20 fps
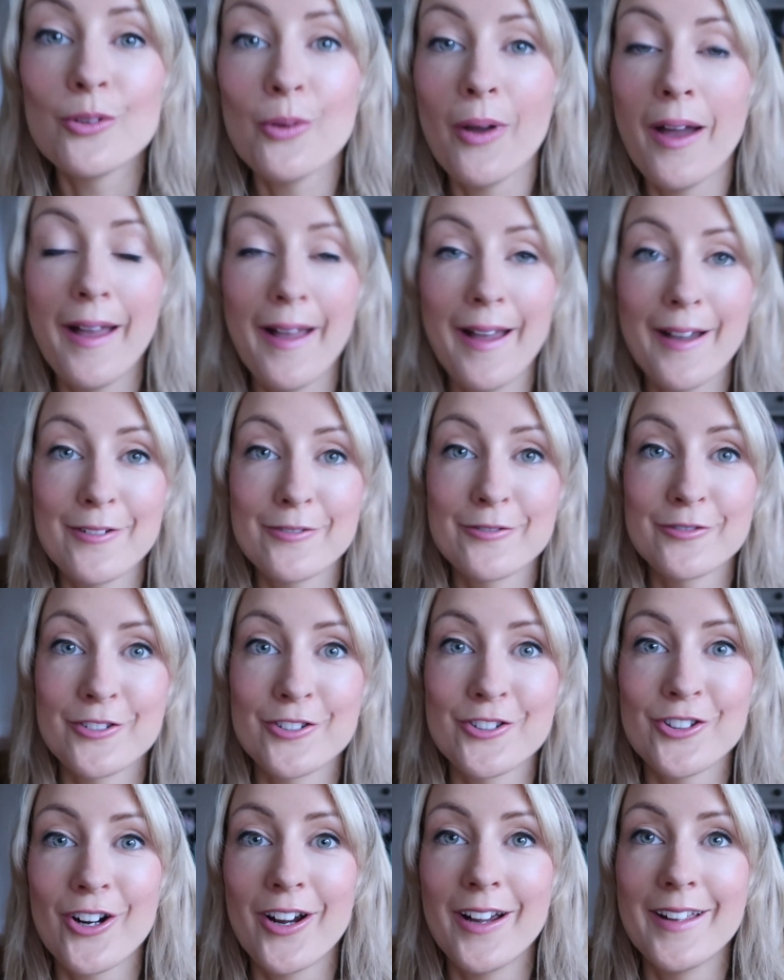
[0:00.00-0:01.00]
You have to
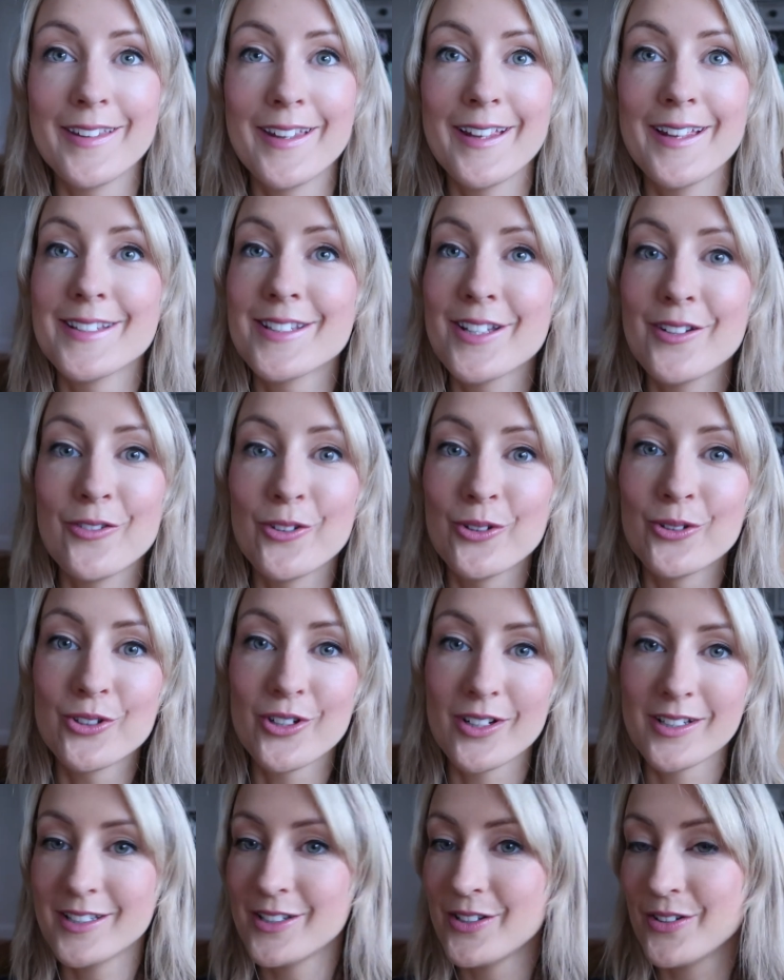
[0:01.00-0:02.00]
try this if you're
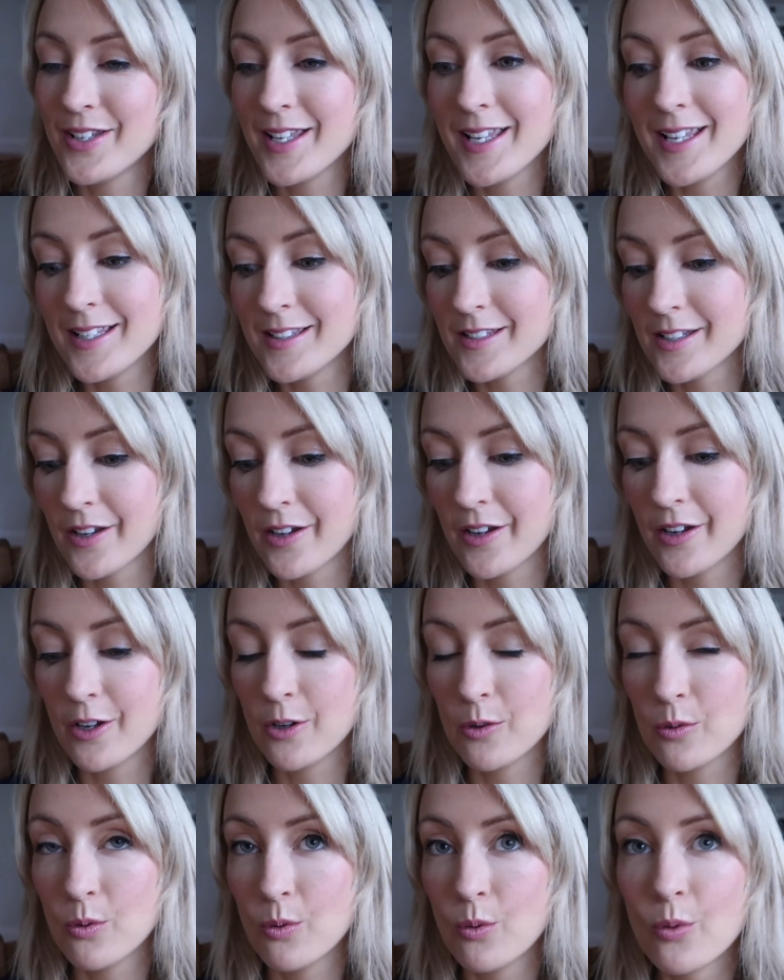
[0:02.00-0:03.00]
trying to do
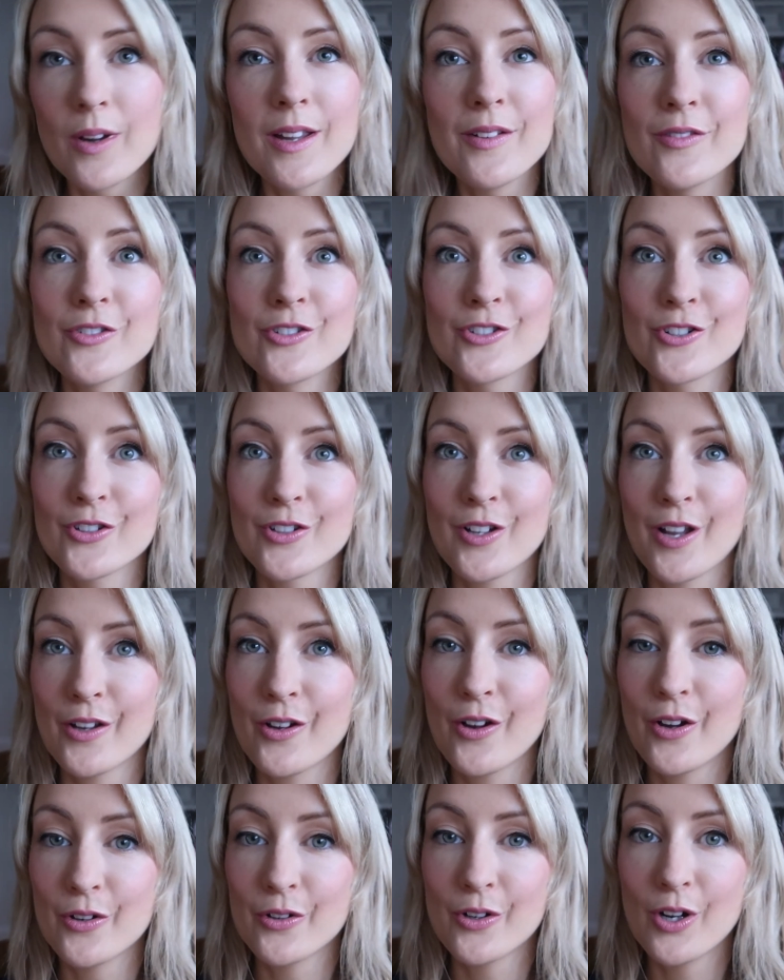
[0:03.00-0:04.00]
keto or even just like
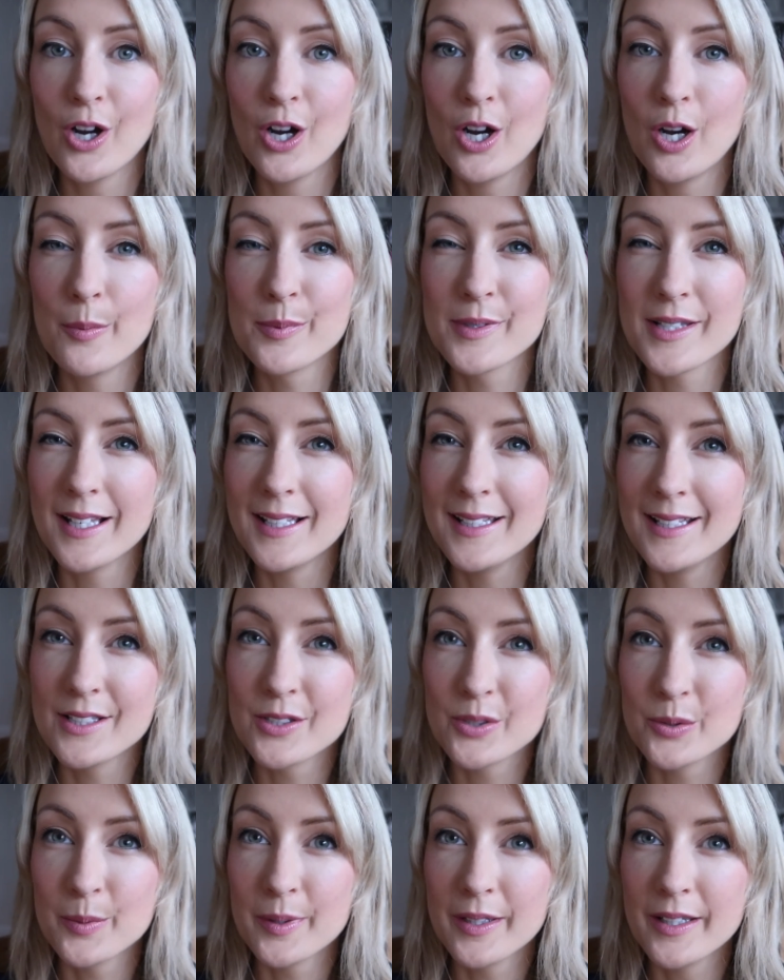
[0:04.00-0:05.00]
cut your carbs a
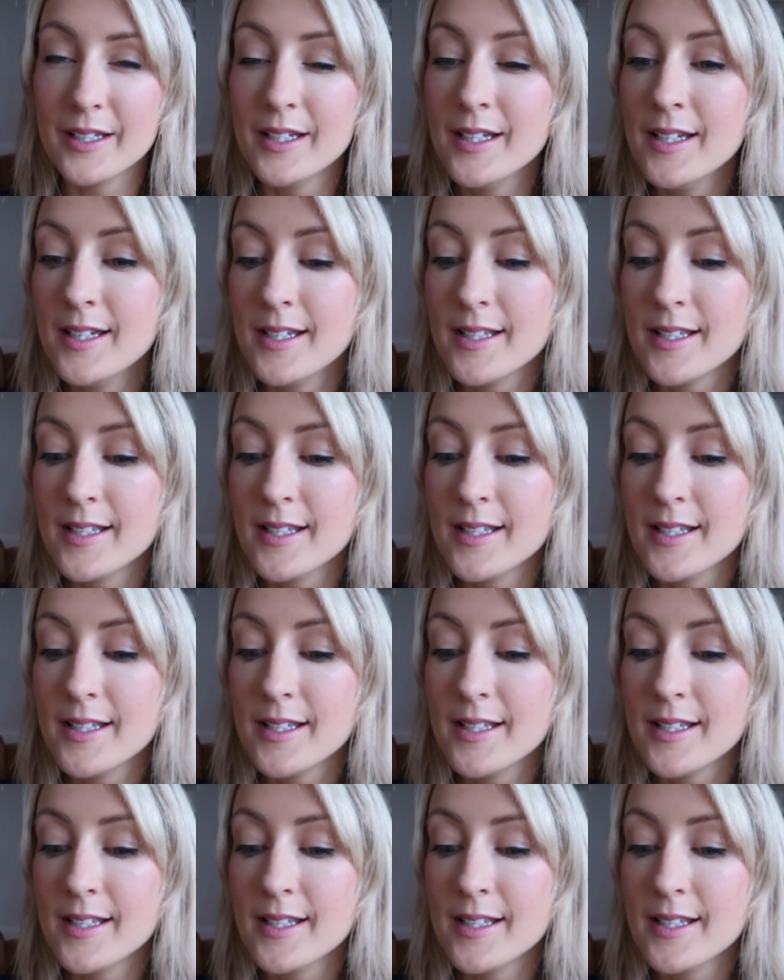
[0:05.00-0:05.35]
little bit.